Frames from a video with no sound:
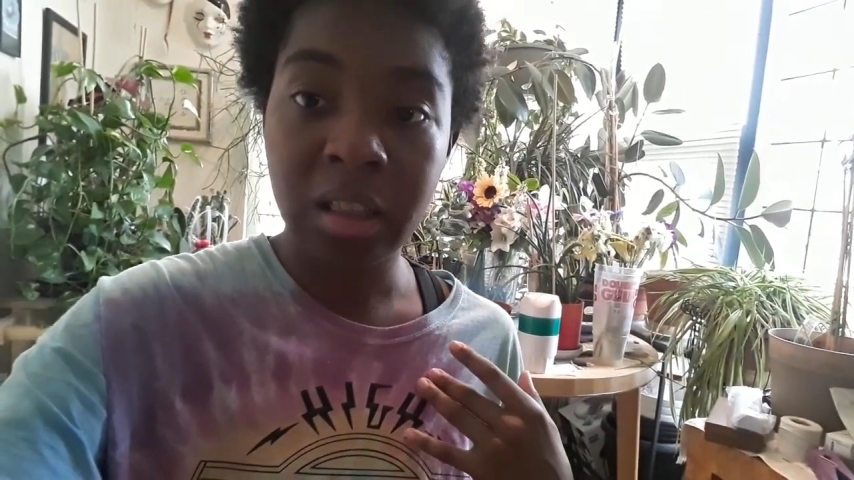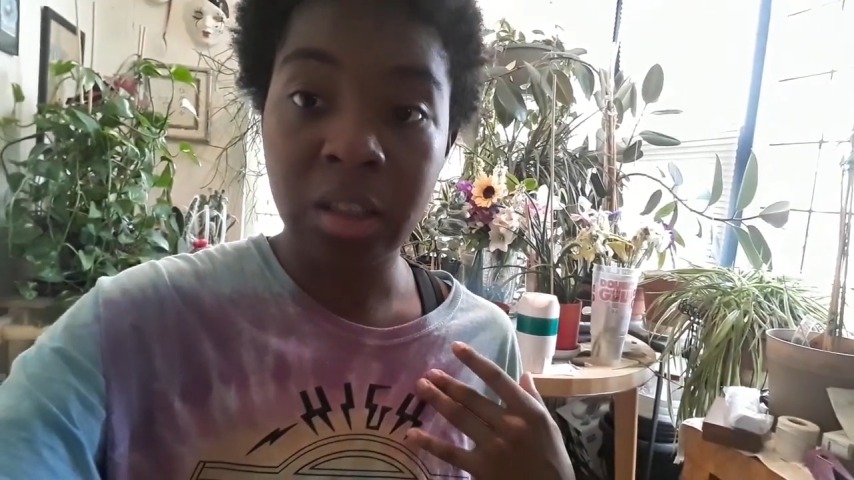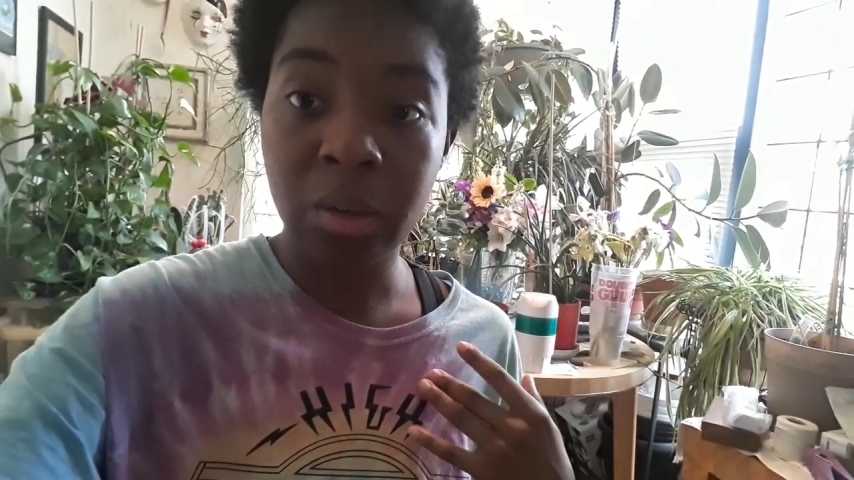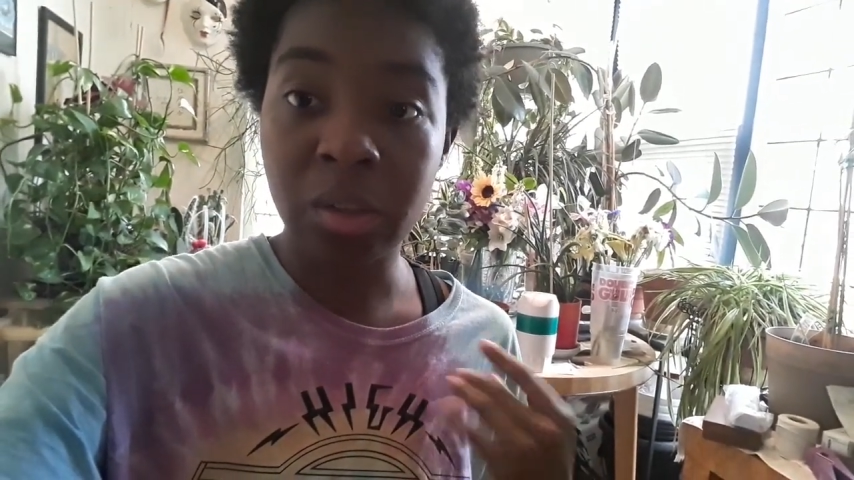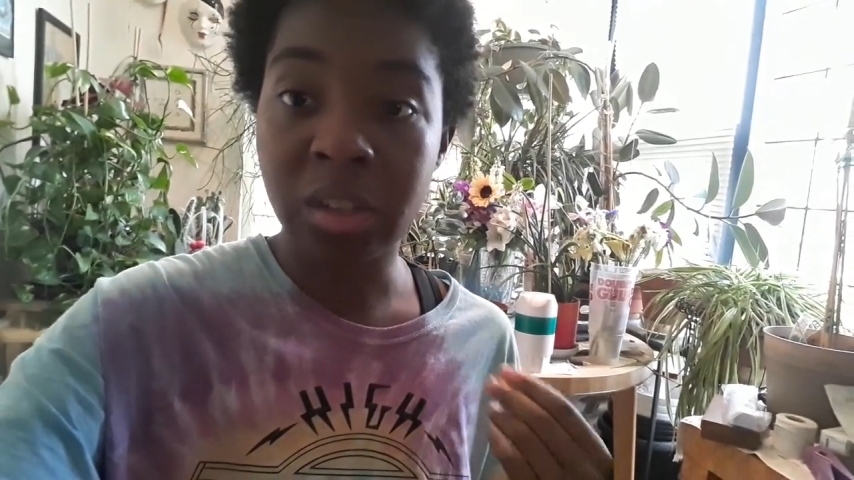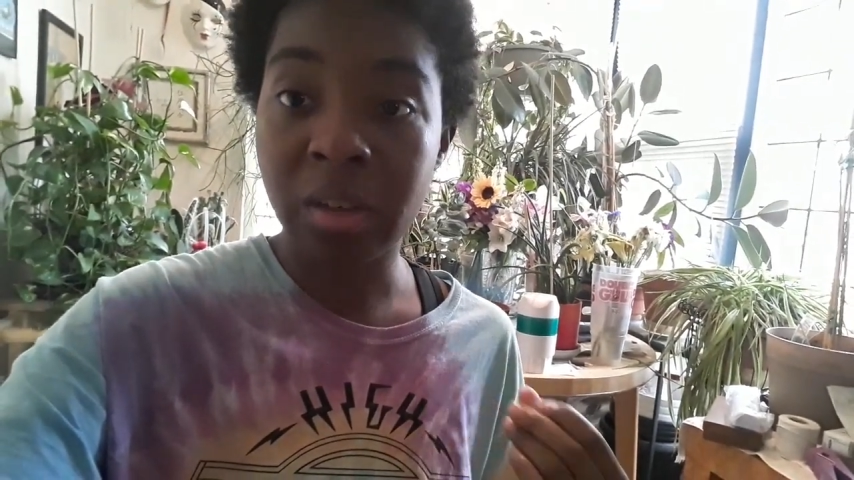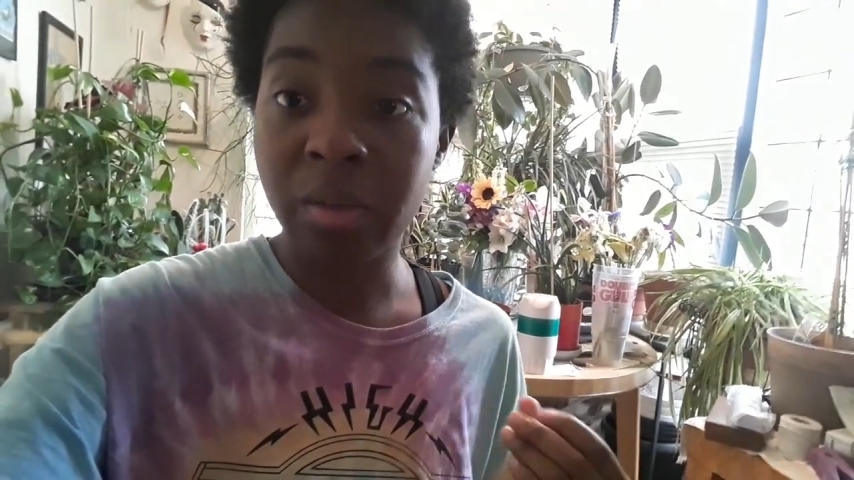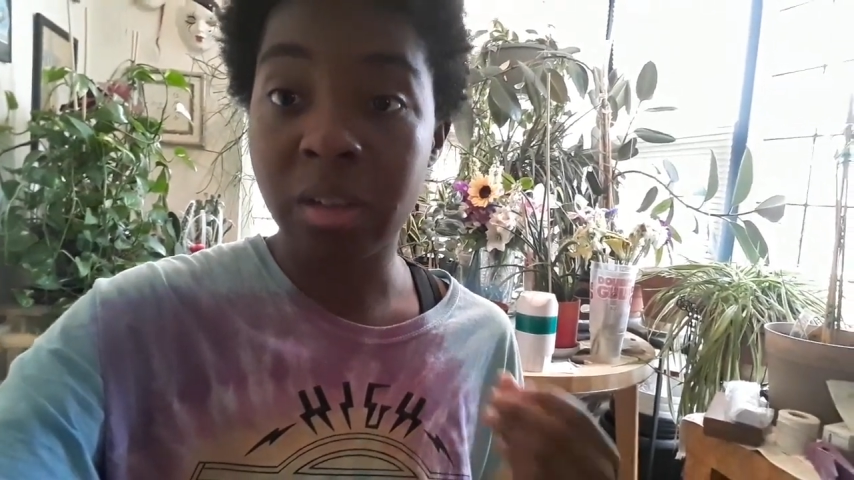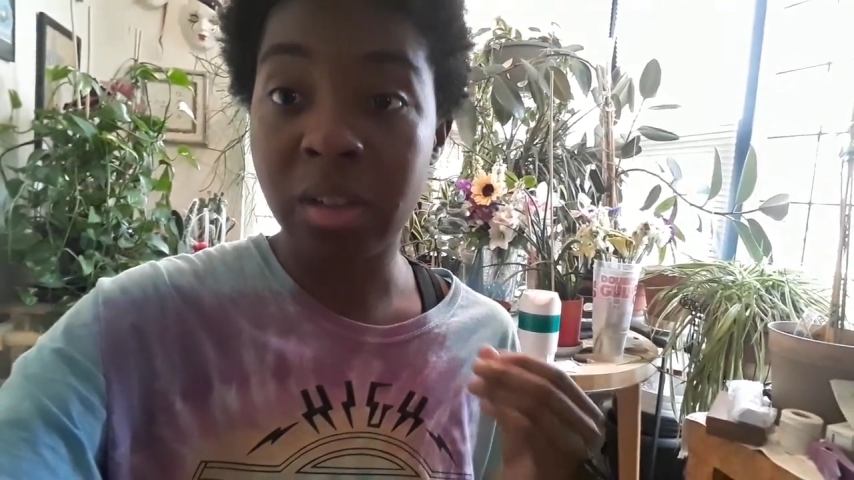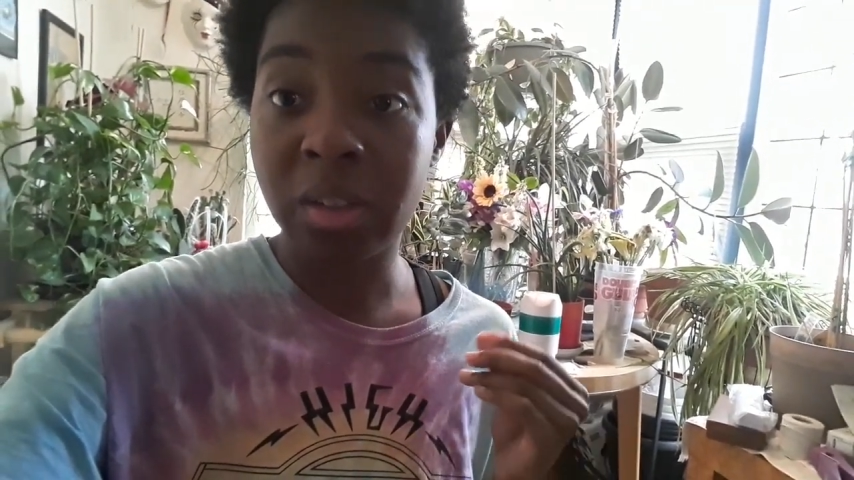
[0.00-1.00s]
There is
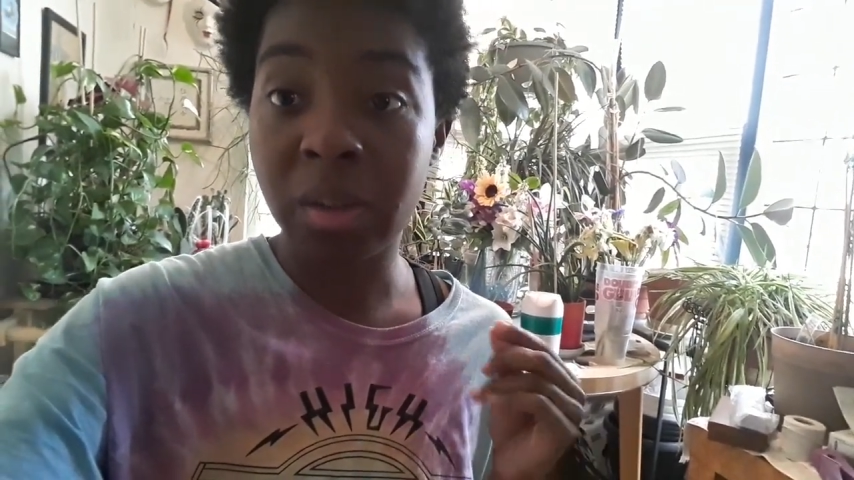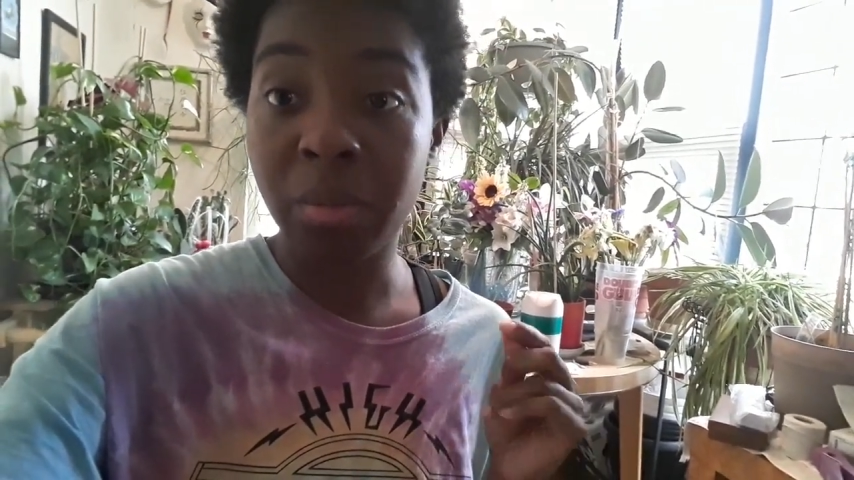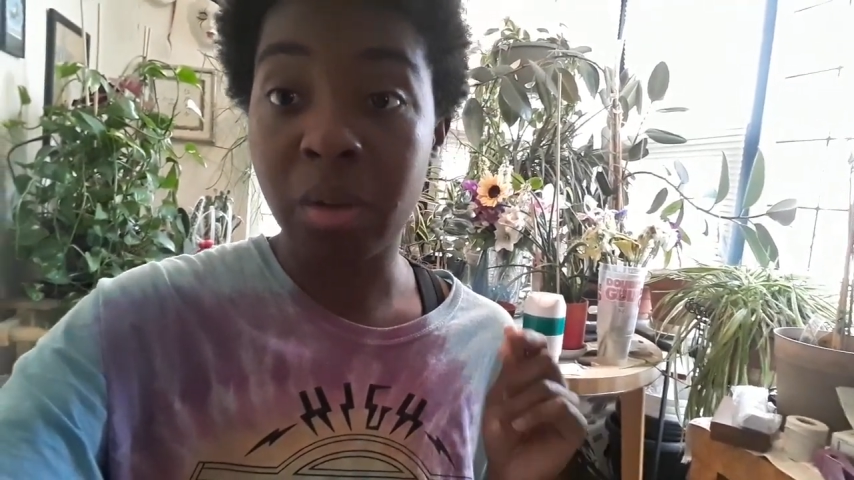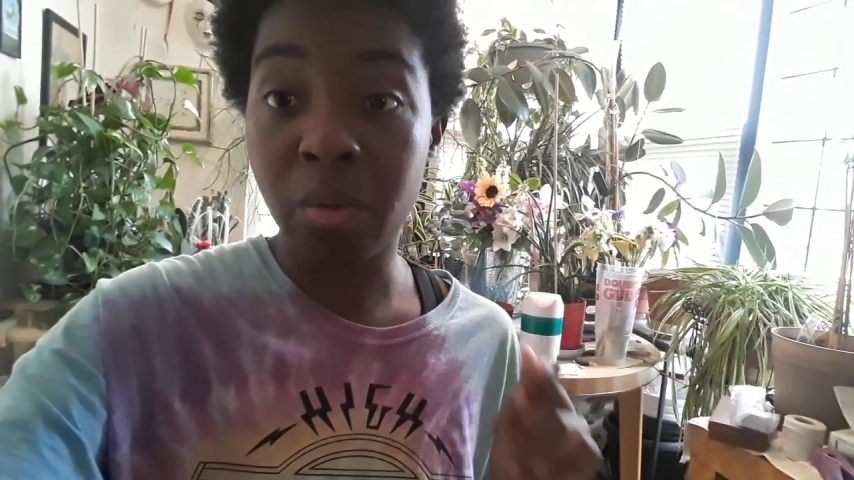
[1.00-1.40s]
definitely something